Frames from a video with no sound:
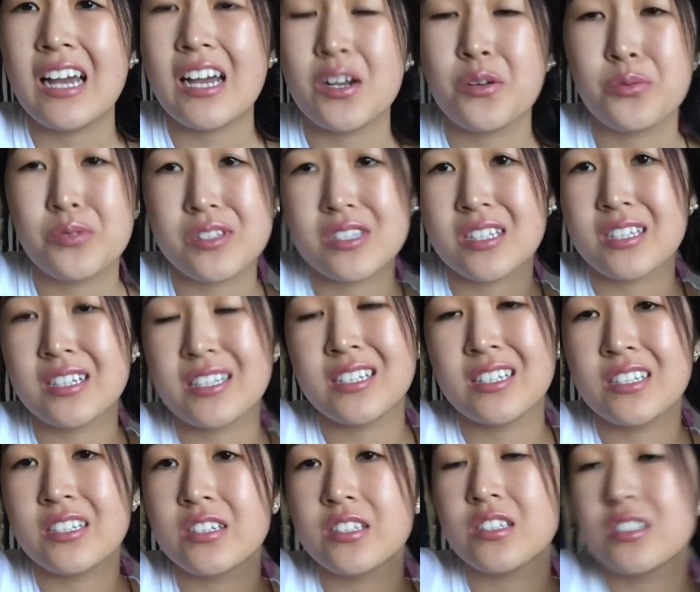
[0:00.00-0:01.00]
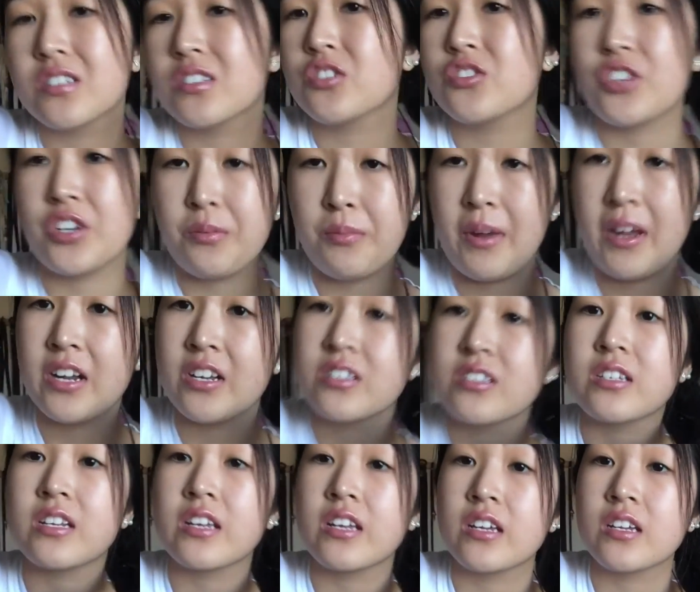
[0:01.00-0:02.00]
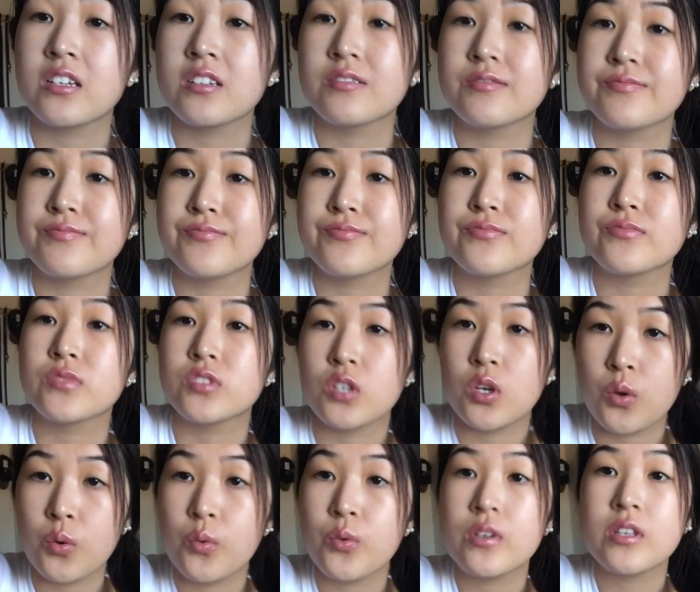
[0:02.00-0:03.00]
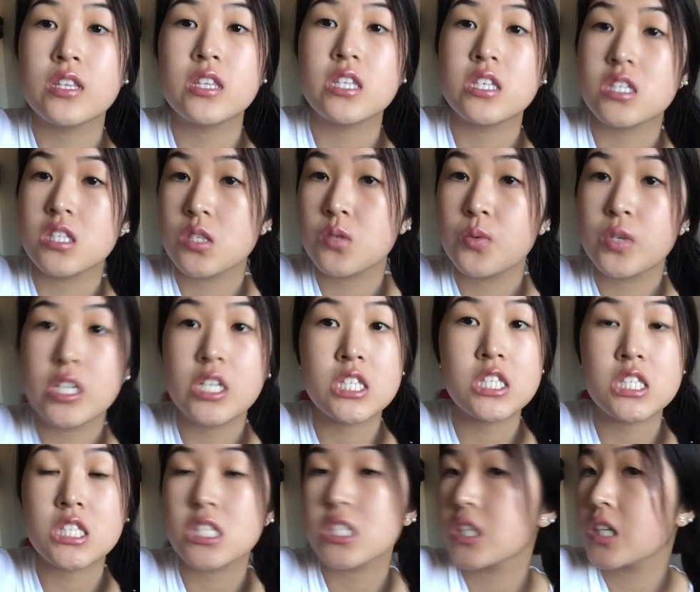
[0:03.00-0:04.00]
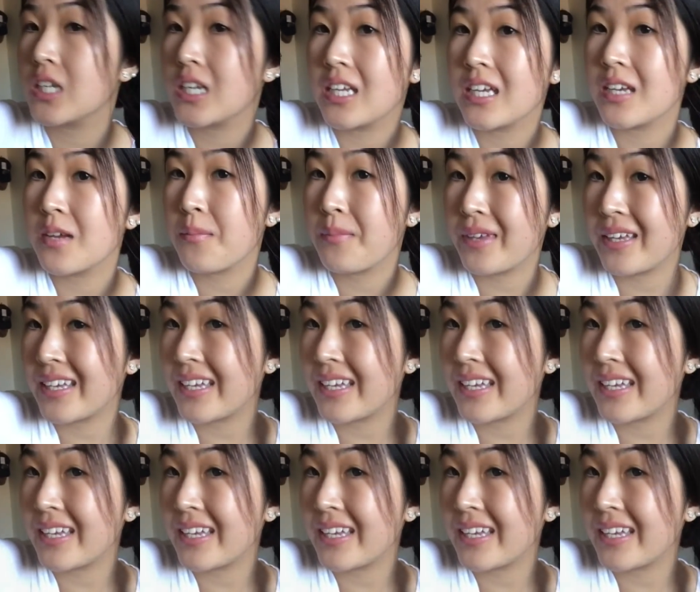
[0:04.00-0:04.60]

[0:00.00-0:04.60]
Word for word: I wasn't gonna straighten my hair today. So this is what it's gonna be.